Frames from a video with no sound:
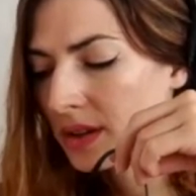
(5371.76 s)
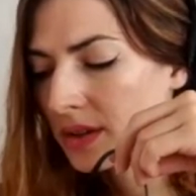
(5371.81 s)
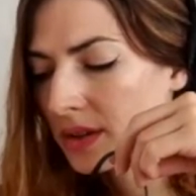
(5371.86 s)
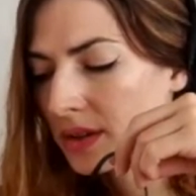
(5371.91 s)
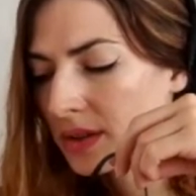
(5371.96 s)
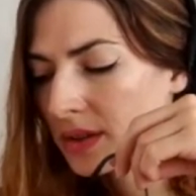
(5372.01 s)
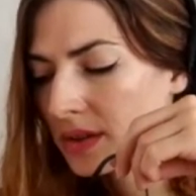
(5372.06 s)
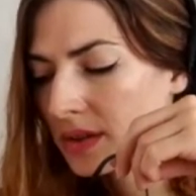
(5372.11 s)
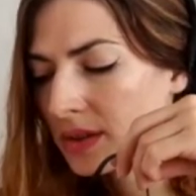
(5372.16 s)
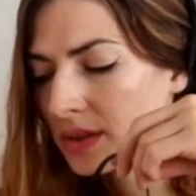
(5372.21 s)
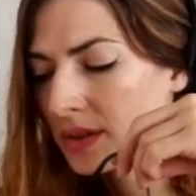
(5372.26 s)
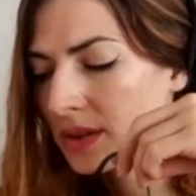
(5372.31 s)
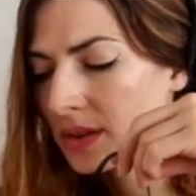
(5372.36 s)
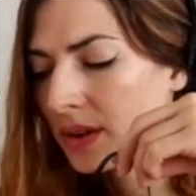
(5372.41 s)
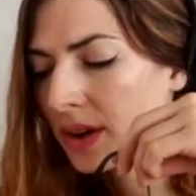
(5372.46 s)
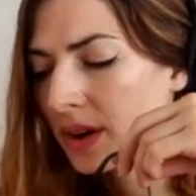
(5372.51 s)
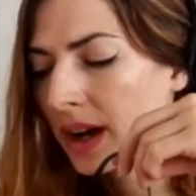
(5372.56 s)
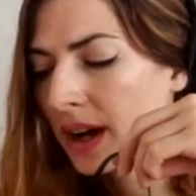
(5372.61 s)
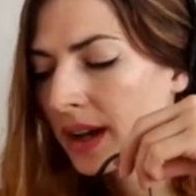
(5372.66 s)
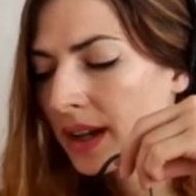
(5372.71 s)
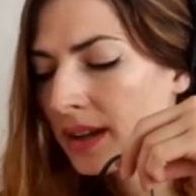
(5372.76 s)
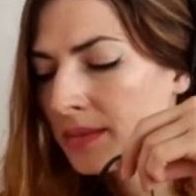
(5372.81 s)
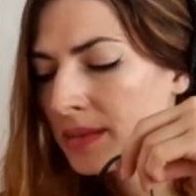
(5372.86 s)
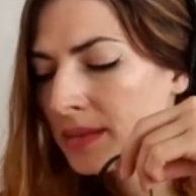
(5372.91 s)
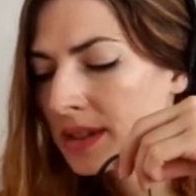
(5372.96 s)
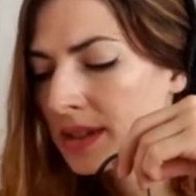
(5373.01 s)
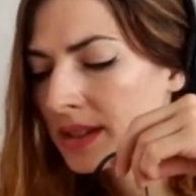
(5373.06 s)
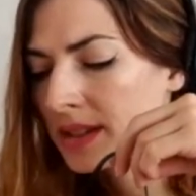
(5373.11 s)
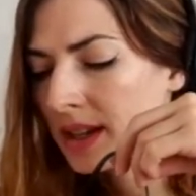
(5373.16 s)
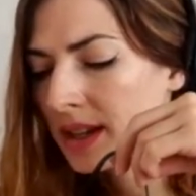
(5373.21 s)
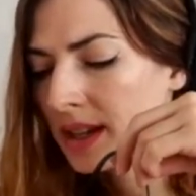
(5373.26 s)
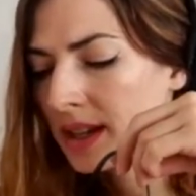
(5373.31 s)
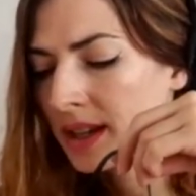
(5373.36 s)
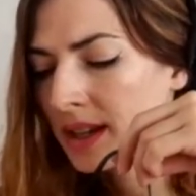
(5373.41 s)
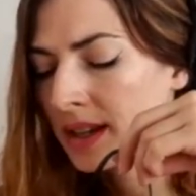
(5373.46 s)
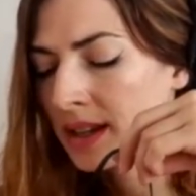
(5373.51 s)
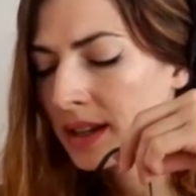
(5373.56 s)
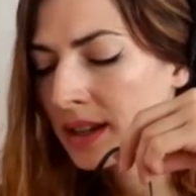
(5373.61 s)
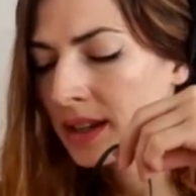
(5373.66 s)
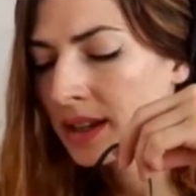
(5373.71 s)
So I am
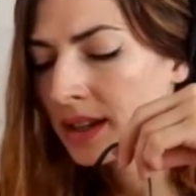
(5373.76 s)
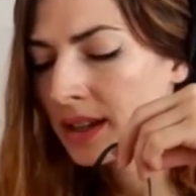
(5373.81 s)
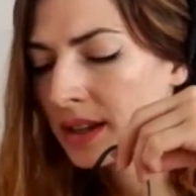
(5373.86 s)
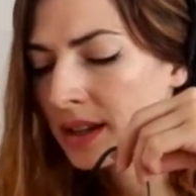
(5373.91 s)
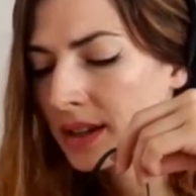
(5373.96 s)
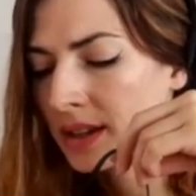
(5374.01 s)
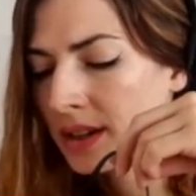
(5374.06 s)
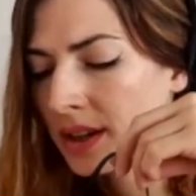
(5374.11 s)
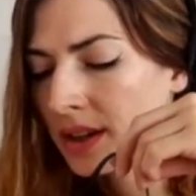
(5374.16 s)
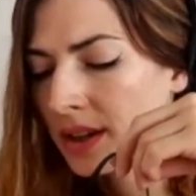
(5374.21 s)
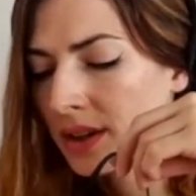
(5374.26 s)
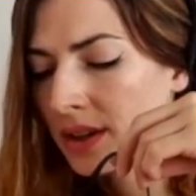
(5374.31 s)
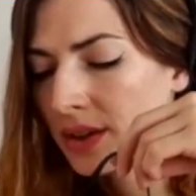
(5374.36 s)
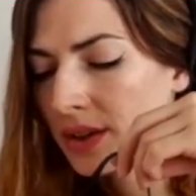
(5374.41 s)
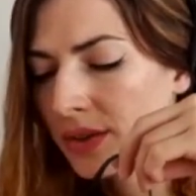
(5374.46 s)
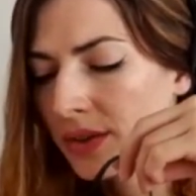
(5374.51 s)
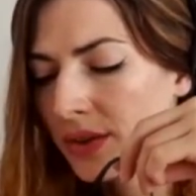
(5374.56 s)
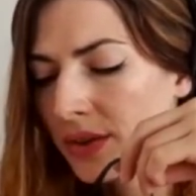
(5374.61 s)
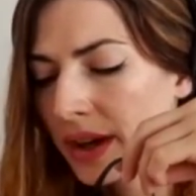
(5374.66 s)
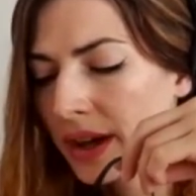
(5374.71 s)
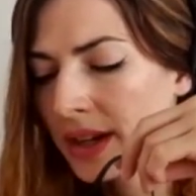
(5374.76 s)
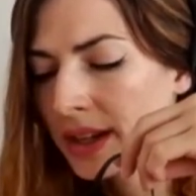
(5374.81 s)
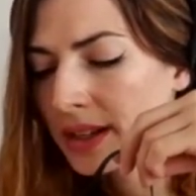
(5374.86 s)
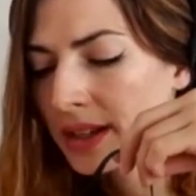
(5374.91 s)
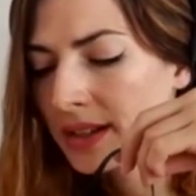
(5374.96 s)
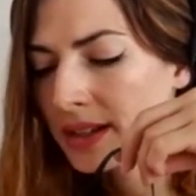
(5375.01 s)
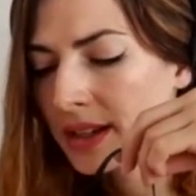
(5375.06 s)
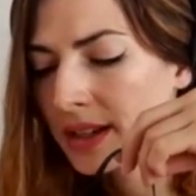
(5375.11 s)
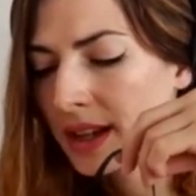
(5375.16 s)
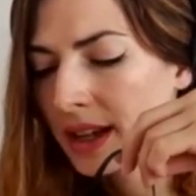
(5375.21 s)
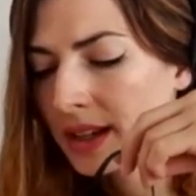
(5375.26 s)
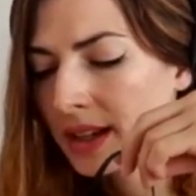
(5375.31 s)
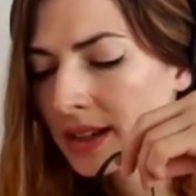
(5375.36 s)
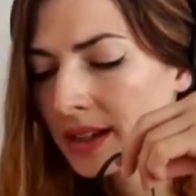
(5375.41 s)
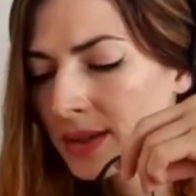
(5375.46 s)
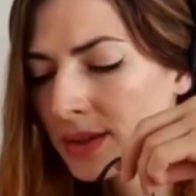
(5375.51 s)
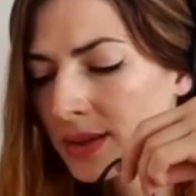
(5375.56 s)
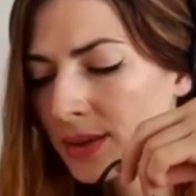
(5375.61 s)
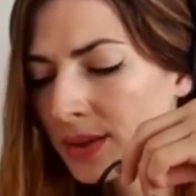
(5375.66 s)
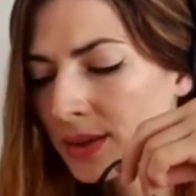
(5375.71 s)
staying right
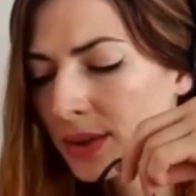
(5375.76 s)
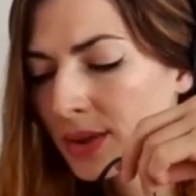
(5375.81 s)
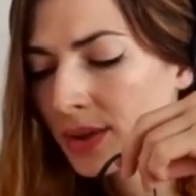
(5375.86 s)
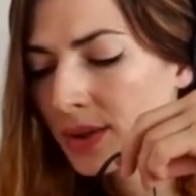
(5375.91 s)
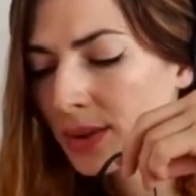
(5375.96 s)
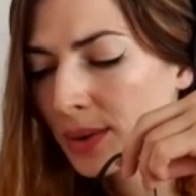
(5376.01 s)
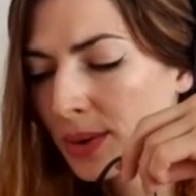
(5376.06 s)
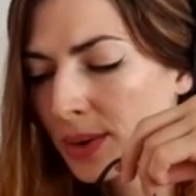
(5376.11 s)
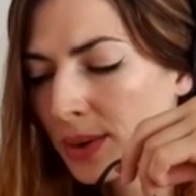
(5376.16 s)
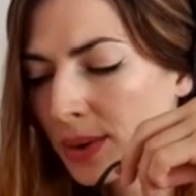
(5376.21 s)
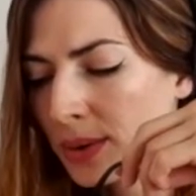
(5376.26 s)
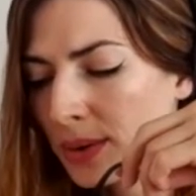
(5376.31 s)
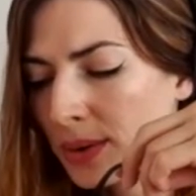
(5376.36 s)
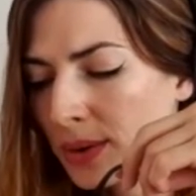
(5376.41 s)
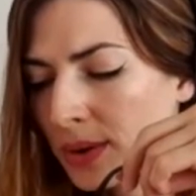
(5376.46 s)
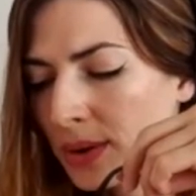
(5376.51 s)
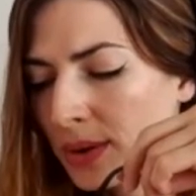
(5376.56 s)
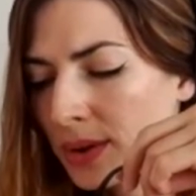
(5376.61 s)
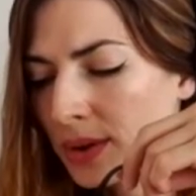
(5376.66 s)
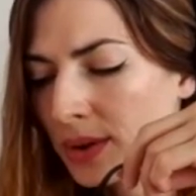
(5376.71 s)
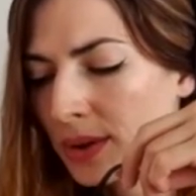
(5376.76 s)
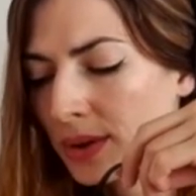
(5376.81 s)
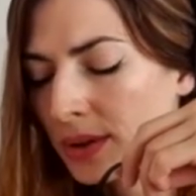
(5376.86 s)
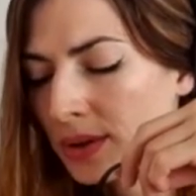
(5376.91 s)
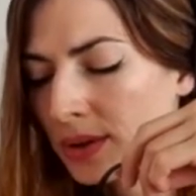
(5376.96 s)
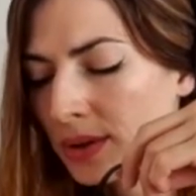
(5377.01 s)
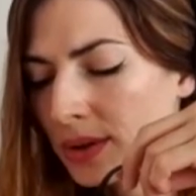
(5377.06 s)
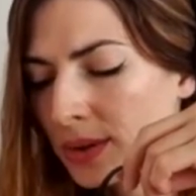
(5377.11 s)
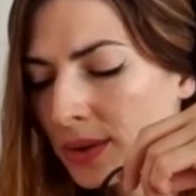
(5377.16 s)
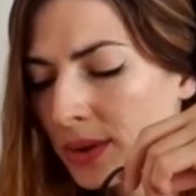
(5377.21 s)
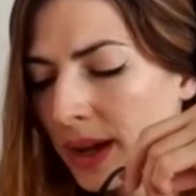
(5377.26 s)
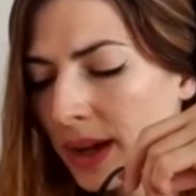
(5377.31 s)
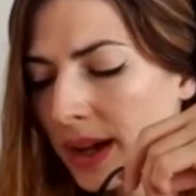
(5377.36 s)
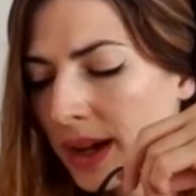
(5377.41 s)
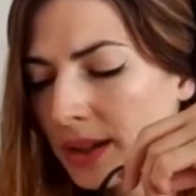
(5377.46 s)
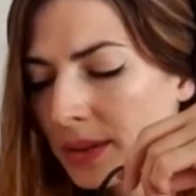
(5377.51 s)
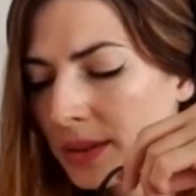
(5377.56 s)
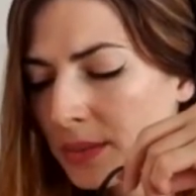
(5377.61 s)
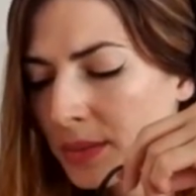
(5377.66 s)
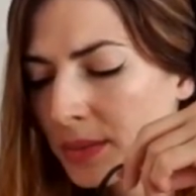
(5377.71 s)
next to you to
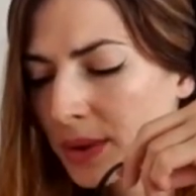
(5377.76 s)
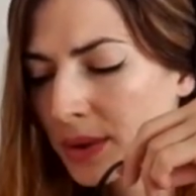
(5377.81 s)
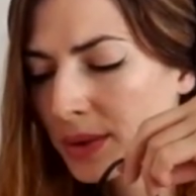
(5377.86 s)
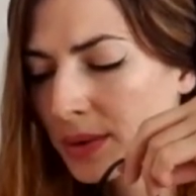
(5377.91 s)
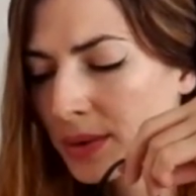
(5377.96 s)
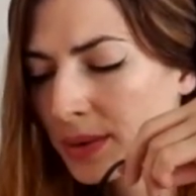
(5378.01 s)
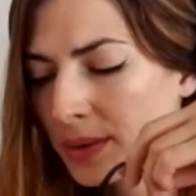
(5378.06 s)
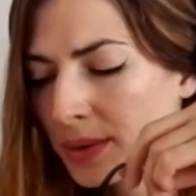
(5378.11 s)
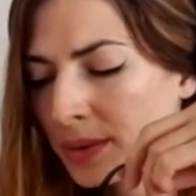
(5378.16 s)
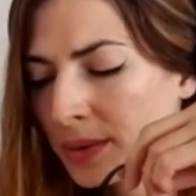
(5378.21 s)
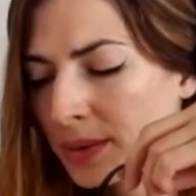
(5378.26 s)
help you.